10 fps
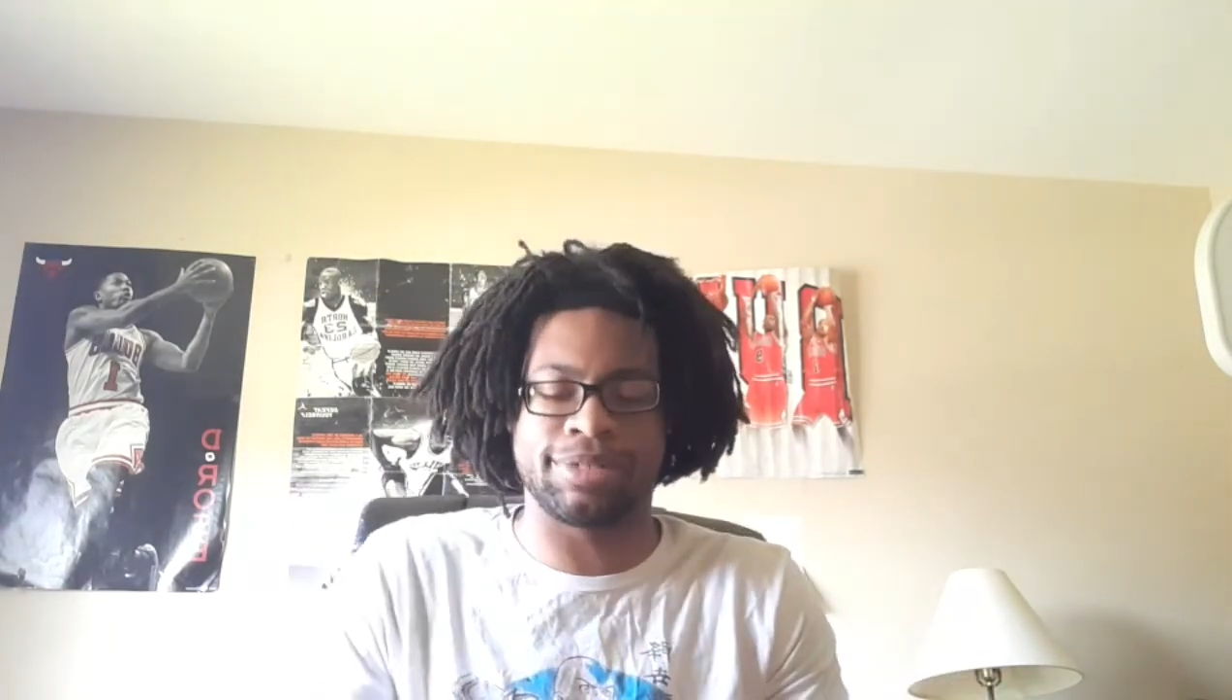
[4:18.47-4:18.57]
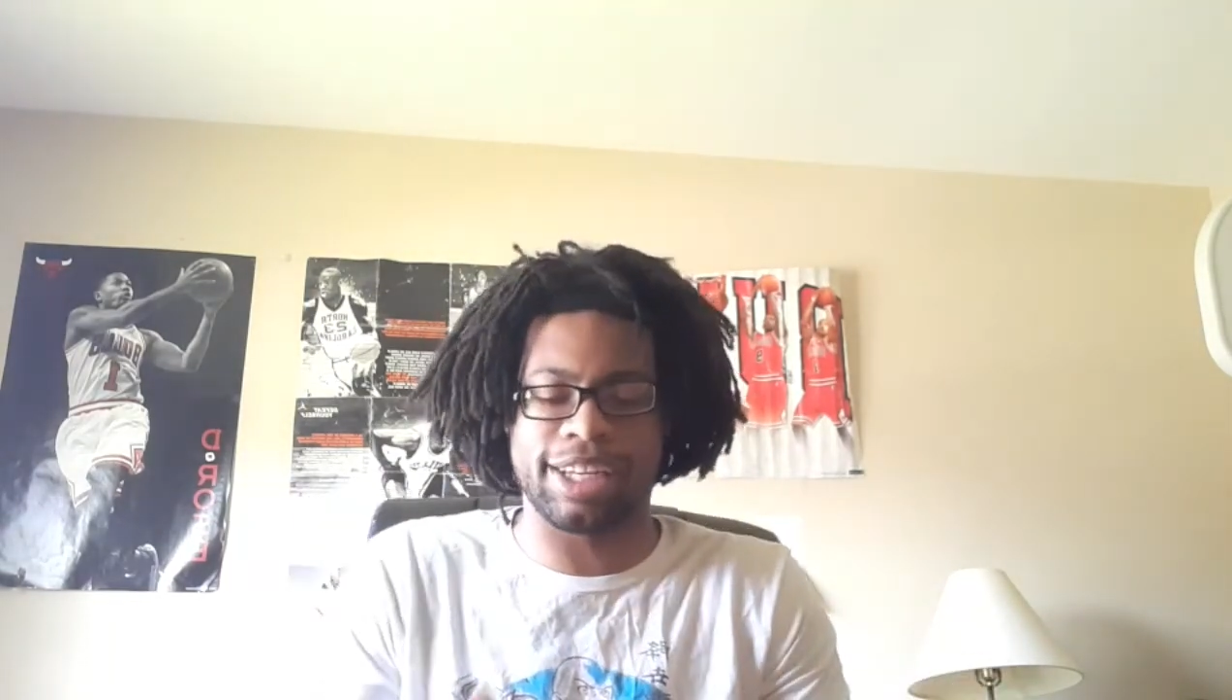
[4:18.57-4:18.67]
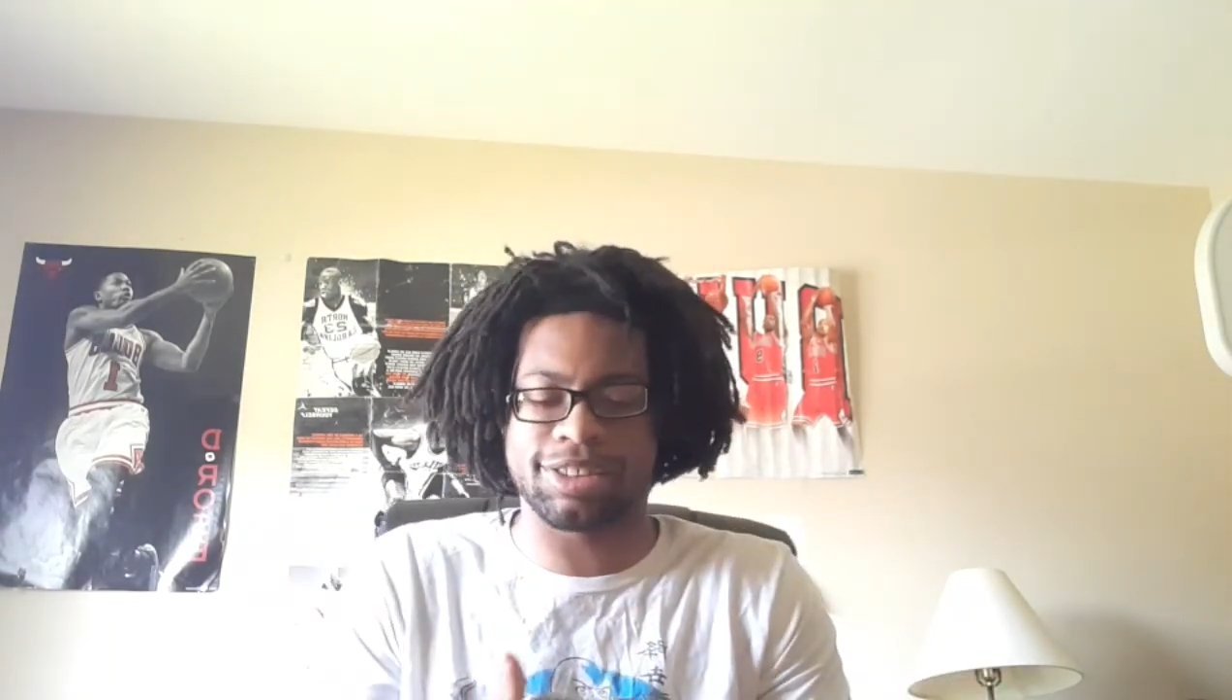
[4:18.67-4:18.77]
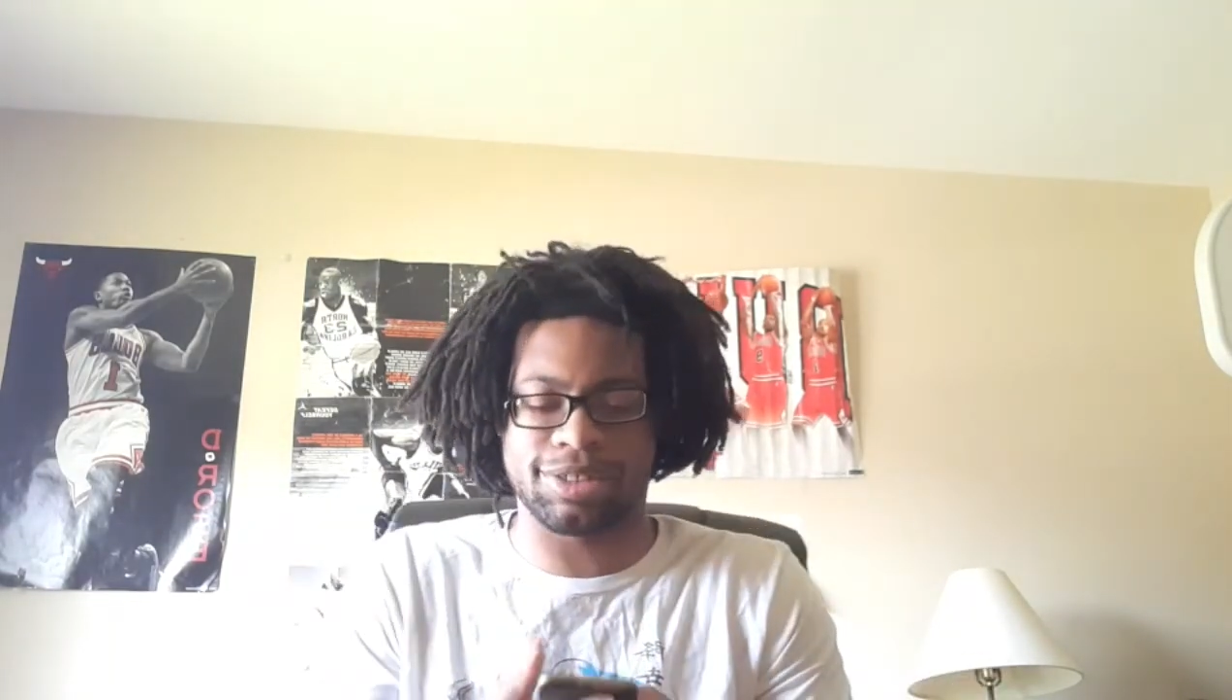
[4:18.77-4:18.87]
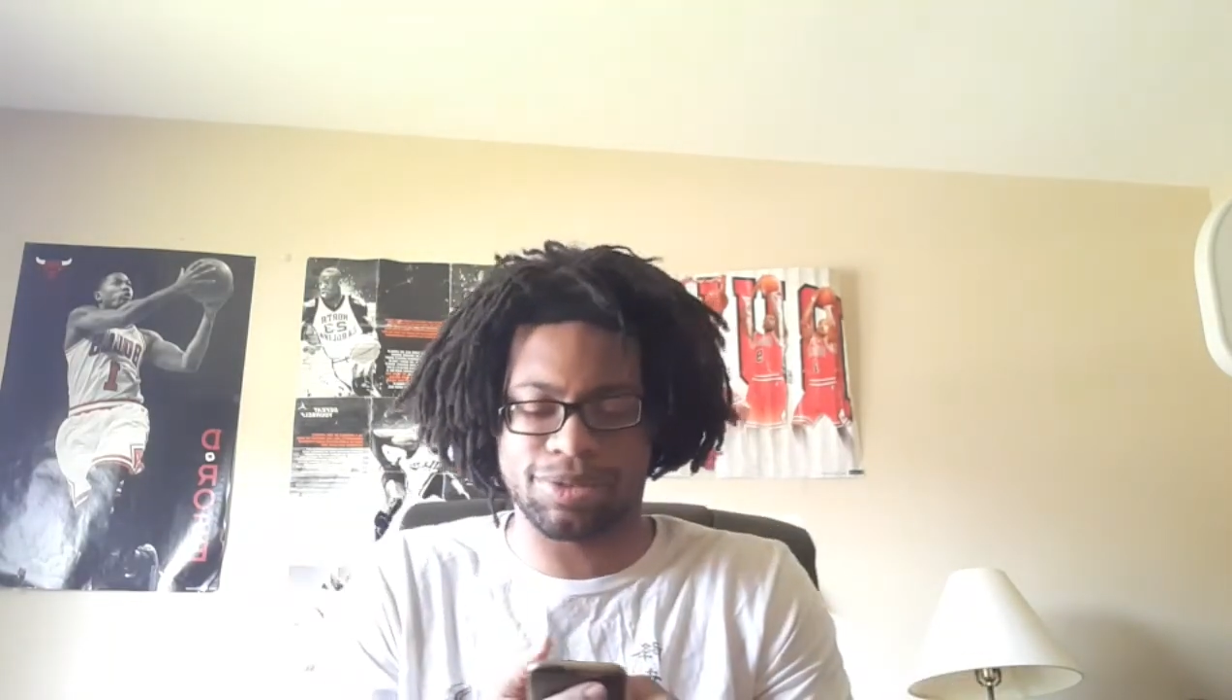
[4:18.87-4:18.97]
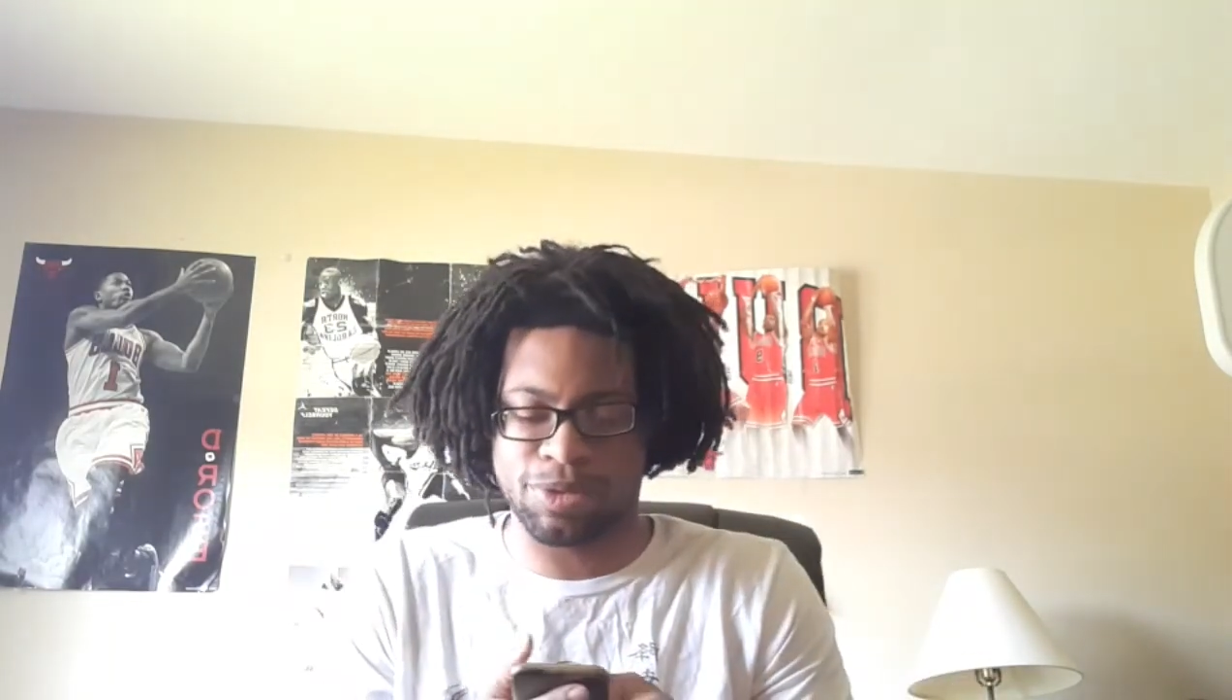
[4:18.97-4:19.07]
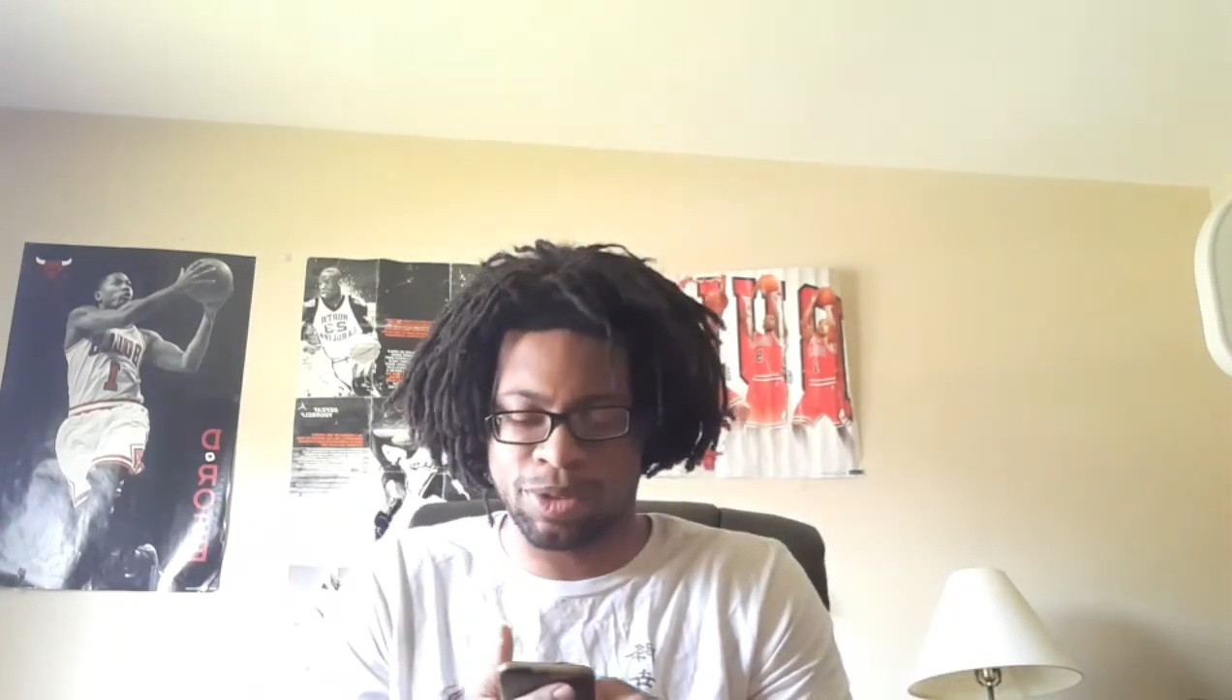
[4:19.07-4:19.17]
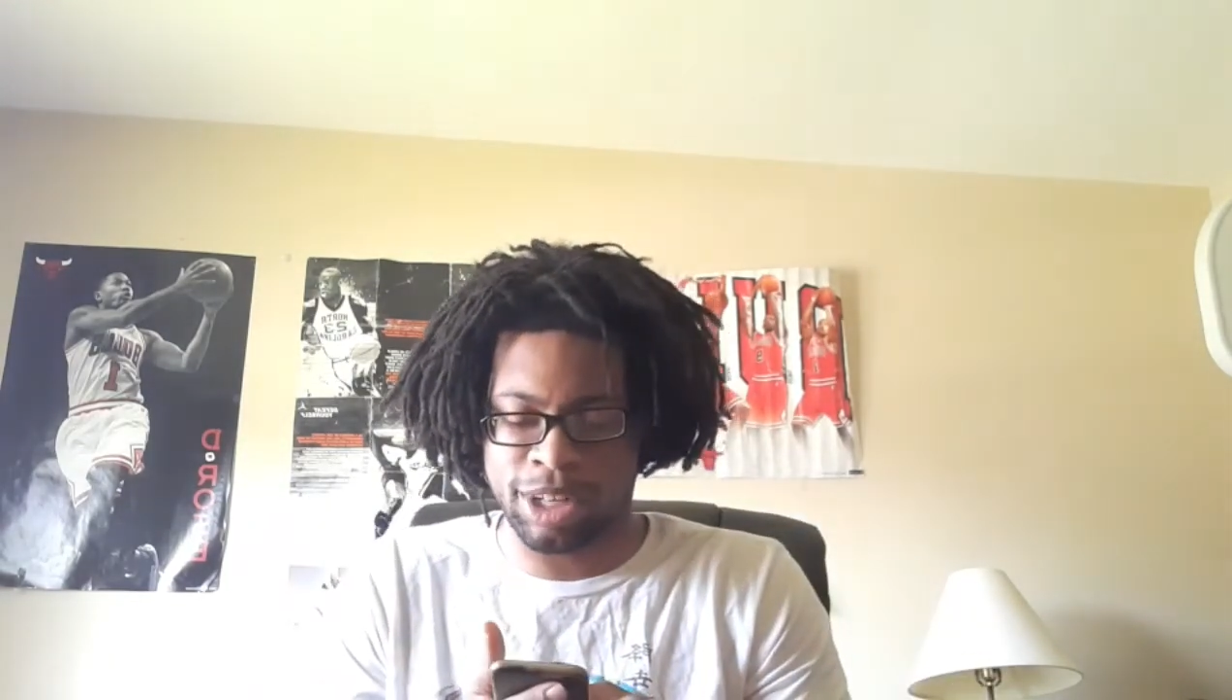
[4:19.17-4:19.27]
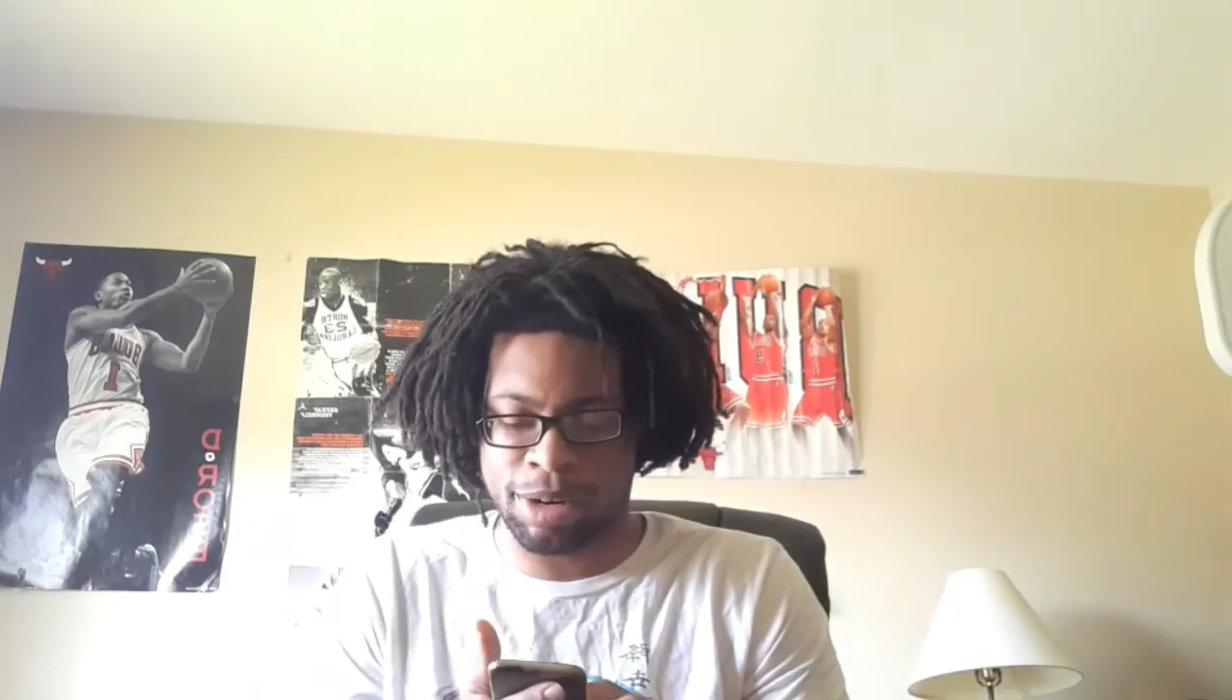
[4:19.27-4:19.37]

That's what